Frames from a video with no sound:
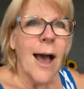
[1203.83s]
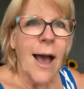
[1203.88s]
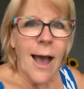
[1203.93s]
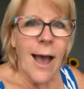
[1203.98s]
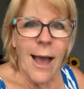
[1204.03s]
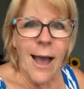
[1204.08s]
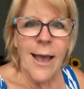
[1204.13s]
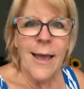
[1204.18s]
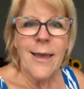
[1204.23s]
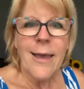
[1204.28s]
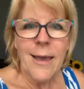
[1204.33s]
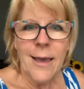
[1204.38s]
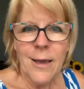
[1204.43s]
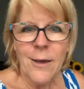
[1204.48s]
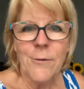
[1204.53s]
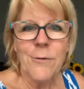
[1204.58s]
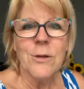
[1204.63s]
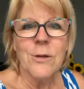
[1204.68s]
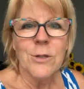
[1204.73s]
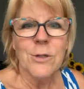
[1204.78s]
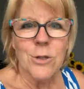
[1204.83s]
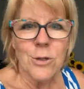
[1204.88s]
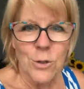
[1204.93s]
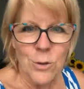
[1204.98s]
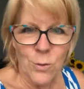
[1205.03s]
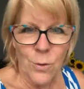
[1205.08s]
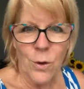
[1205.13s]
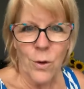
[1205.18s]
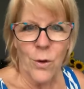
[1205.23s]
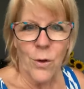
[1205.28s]
I have
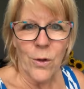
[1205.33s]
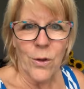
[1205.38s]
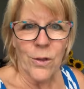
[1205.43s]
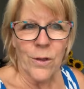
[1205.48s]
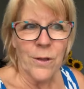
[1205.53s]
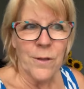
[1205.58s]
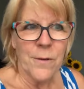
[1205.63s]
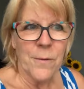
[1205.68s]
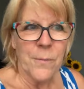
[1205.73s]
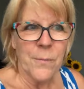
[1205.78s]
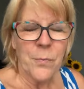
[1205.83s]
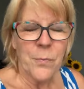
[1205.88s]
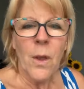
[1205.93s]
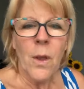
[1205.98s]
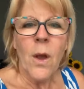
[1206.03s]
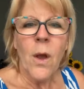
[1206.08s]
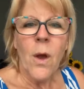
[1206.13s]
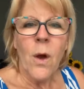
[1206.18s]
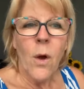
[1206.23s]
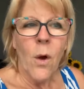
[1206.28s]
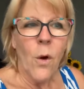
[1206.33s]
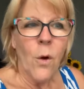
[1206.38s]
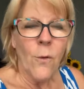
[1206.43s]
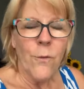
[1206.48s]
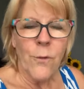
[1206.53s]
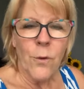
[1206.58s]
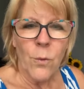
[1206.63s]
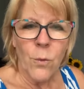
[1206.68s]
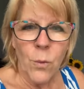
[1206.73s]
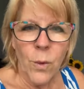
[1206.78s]
control
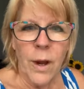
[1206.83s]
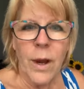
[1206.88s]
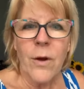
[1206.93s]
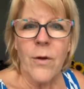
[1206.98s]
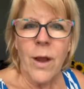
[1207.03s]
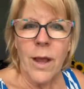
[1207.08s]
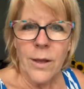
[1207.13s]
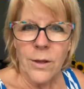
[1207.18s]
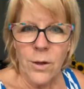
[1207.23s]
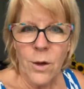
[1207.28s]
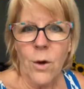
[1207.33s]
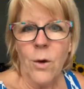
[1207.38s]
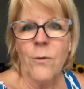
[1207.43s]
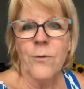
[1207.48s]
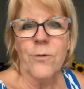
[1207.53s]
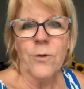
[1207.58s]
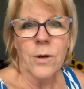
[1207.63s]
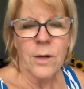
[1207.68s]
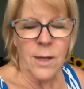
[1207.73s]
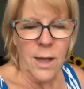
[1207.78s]
over where I go for a